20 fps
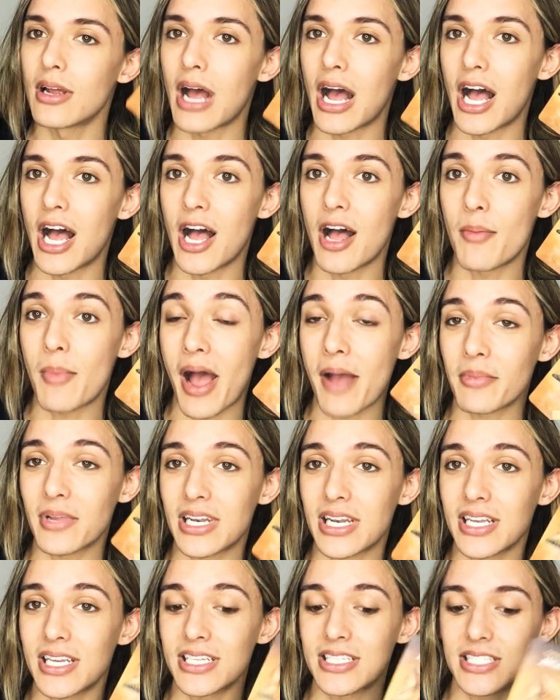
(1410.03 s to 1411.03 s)
I'm
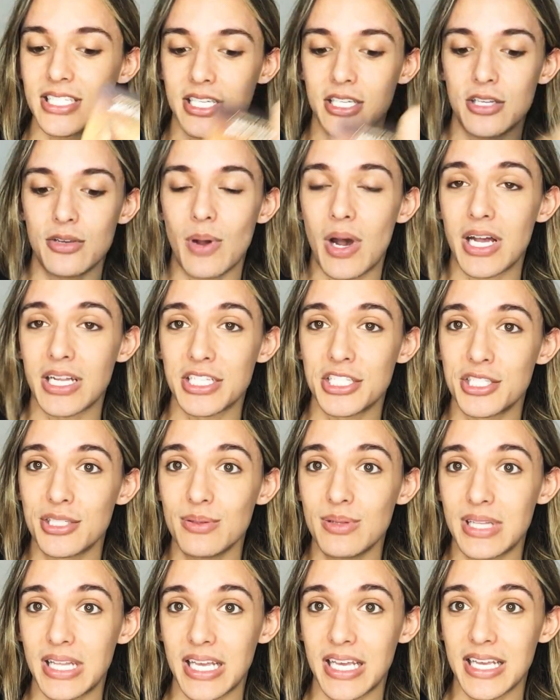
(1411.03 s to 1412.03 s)
going to continue on to
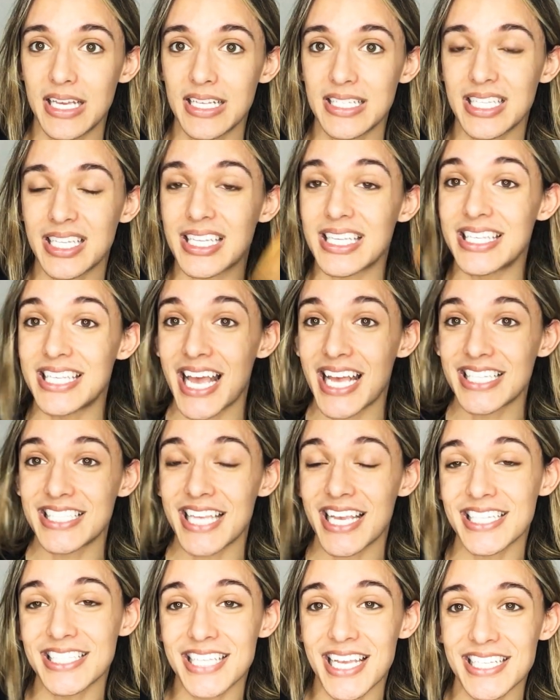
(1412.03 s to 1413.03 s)
this. Yes,
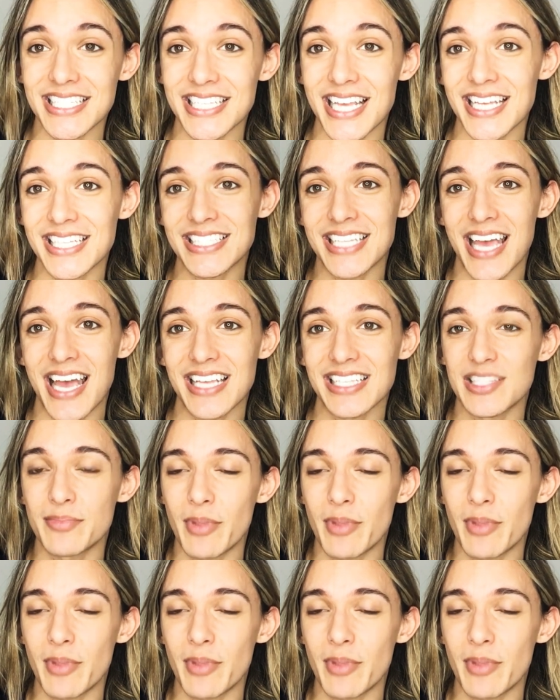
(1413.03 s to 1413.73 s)
yes, yes, yes, yes.